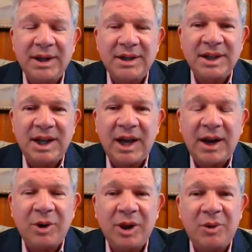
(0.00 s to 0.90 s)
Today, I
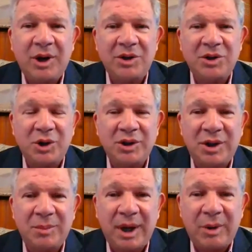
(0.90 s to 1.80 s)
really want to talk to you
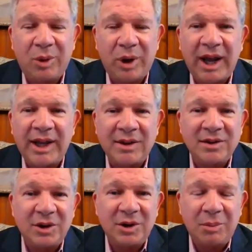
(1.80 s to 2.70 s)
about what I
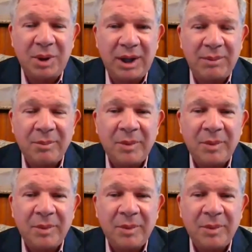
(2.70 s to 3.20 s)
consider to be